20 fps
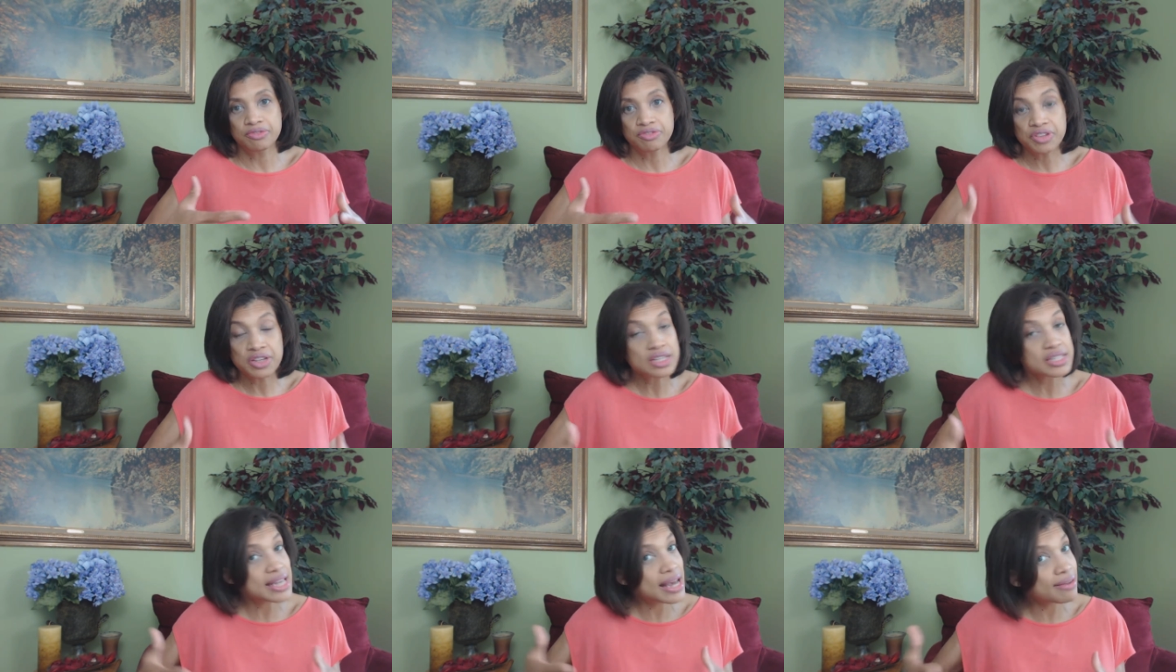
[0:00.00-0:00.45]

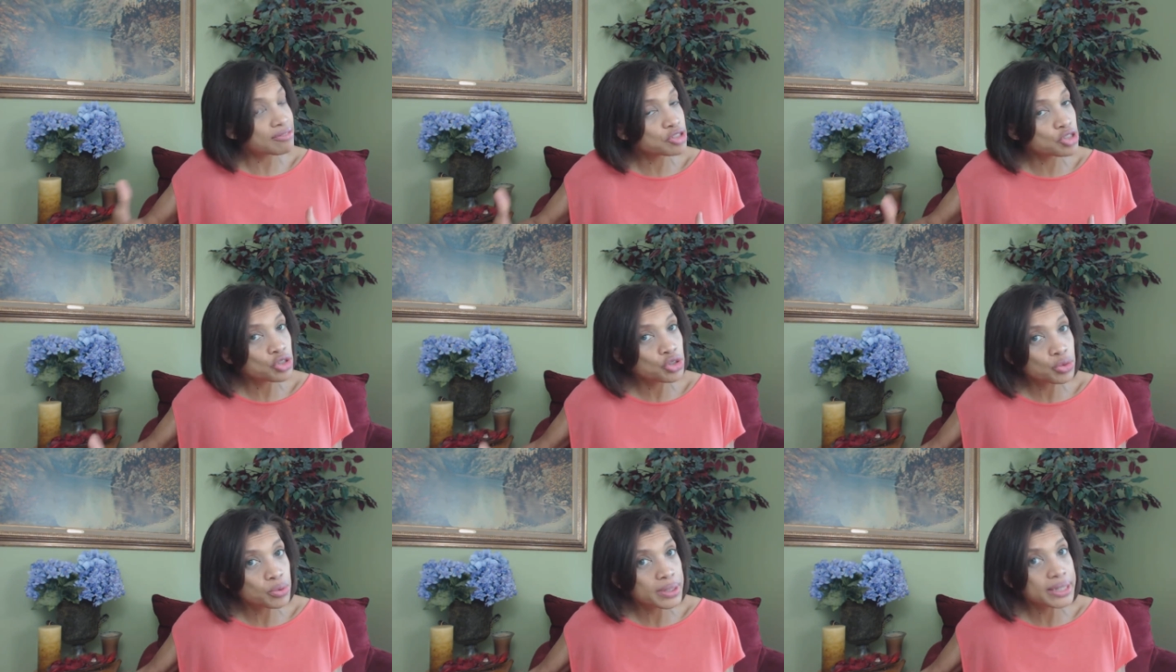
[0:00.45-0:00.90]
feels
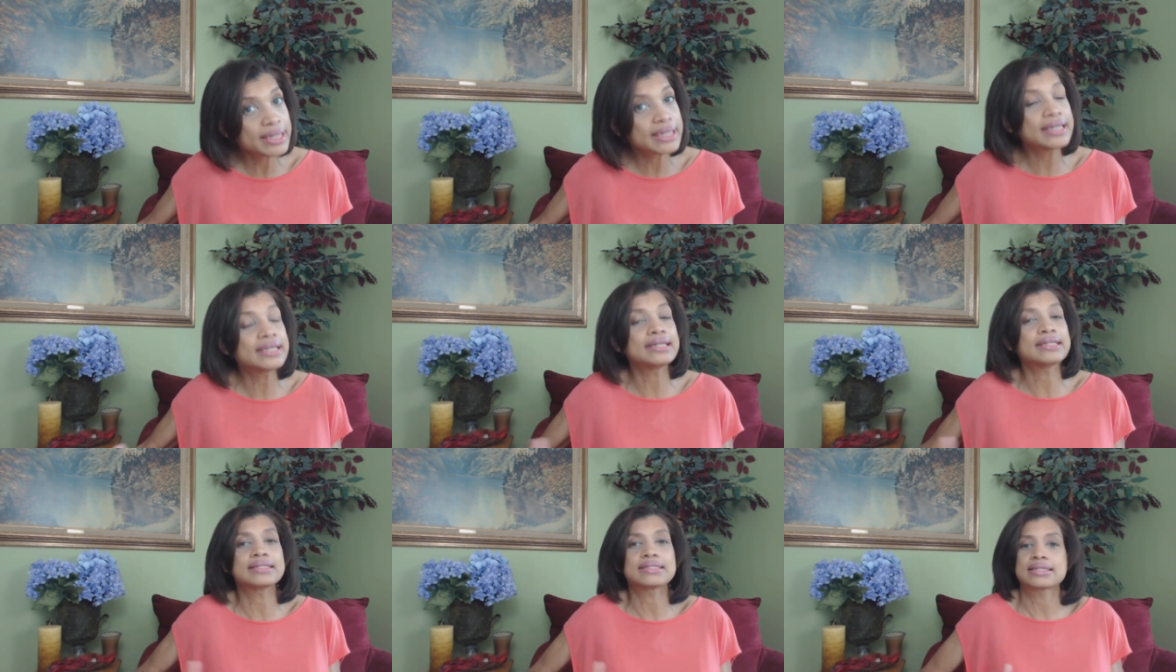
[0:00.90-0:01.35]
after you
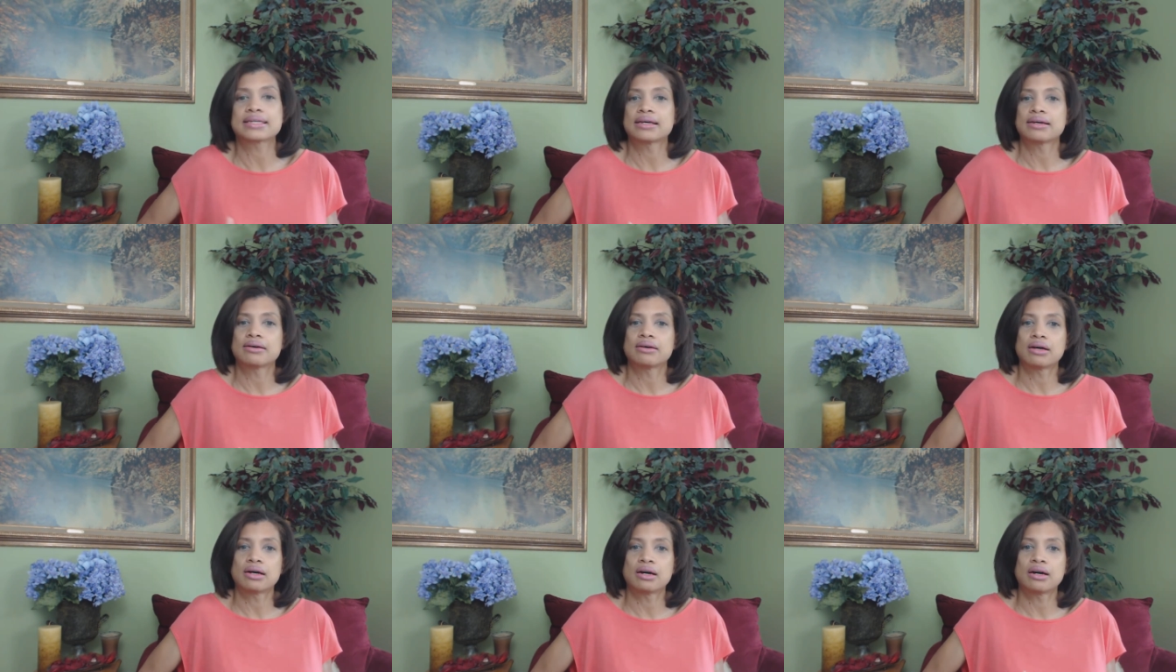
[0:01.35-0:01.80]

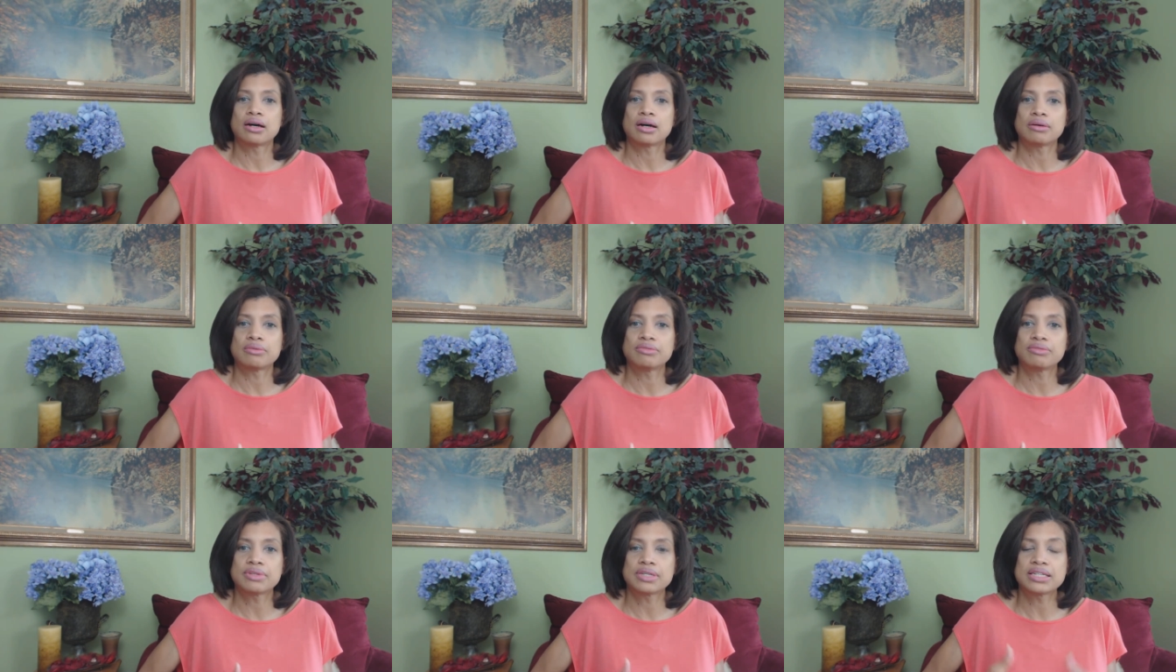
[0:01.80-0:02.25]
eat
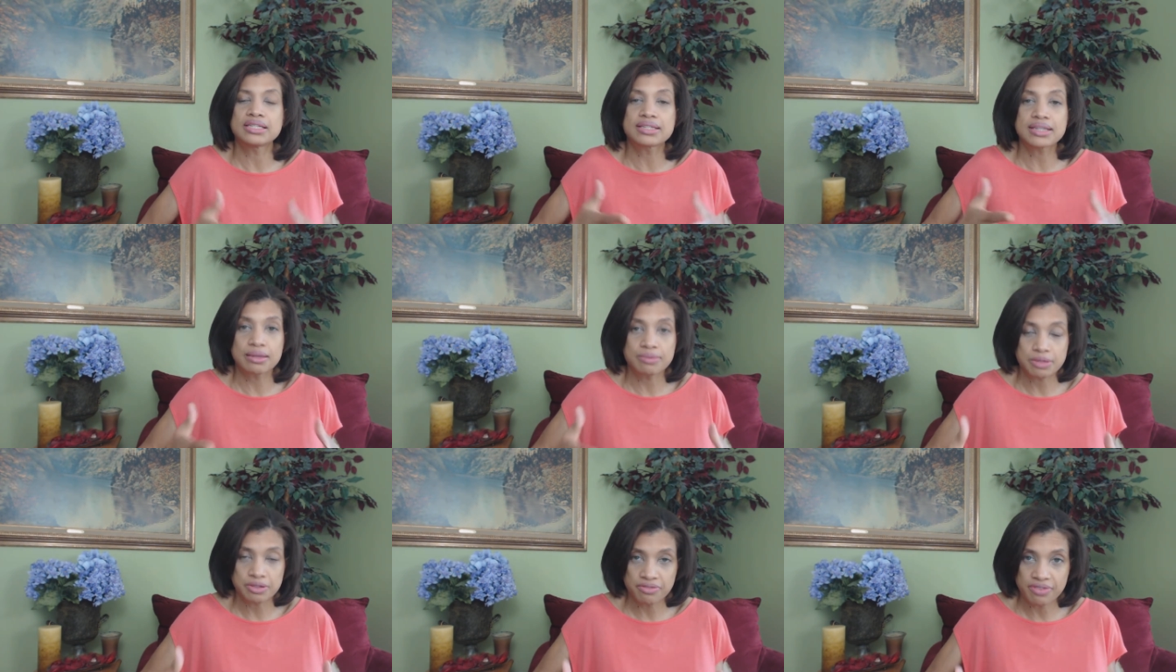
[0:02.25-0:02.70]
uh, these
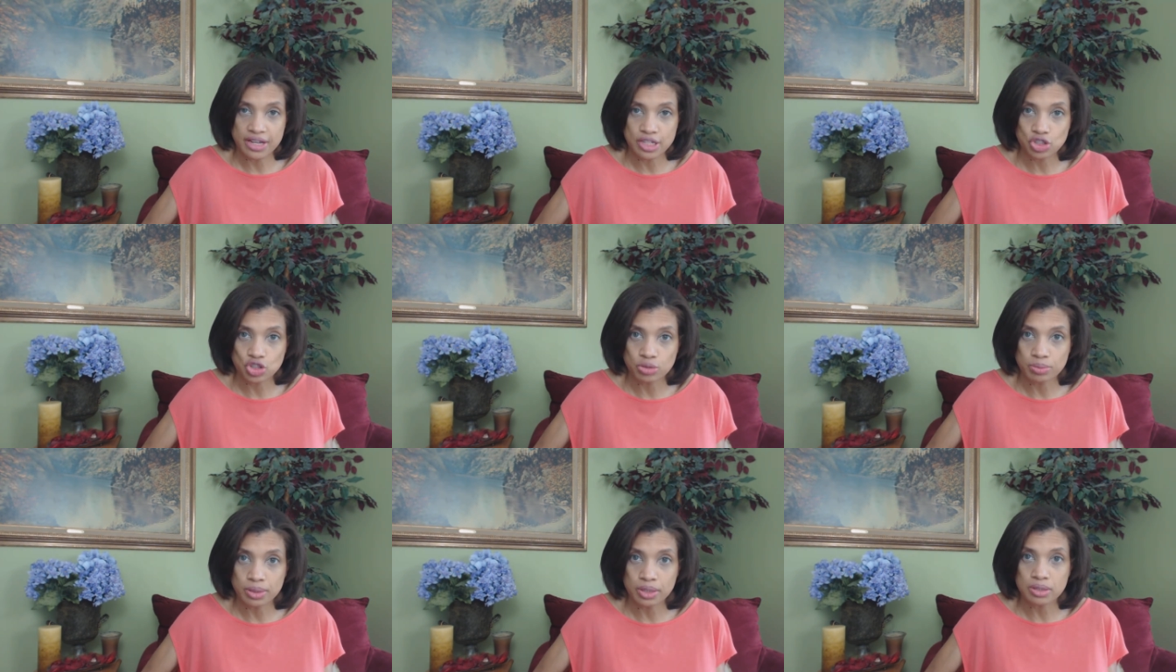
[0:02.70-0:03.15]
types of
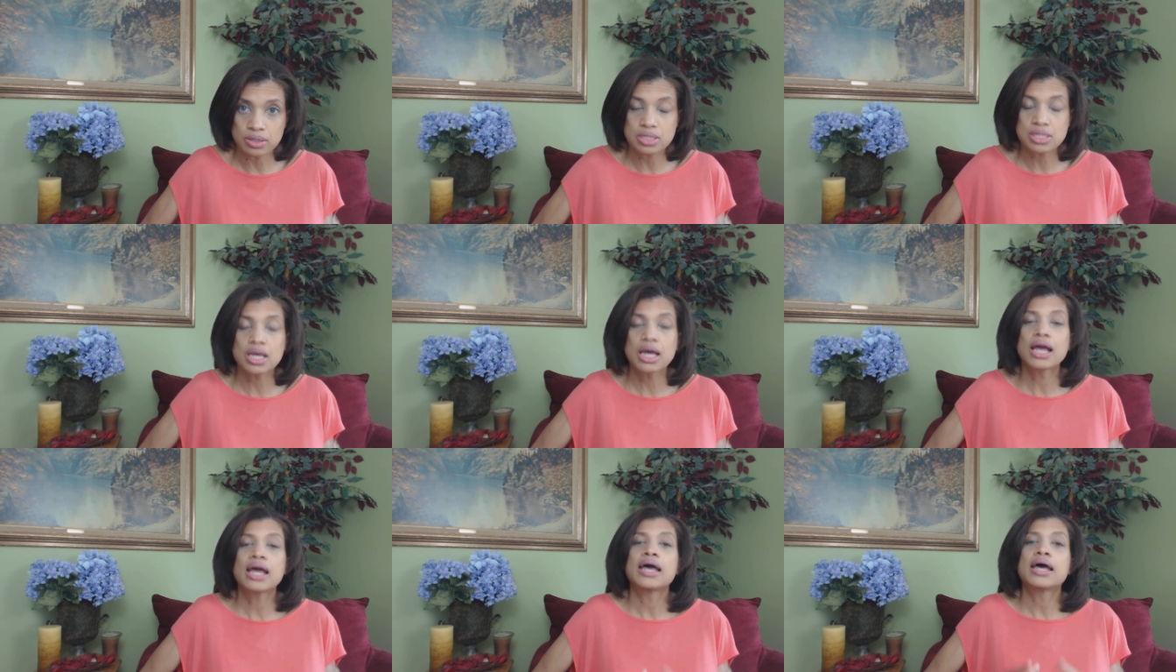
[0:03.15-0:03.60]
vegetables,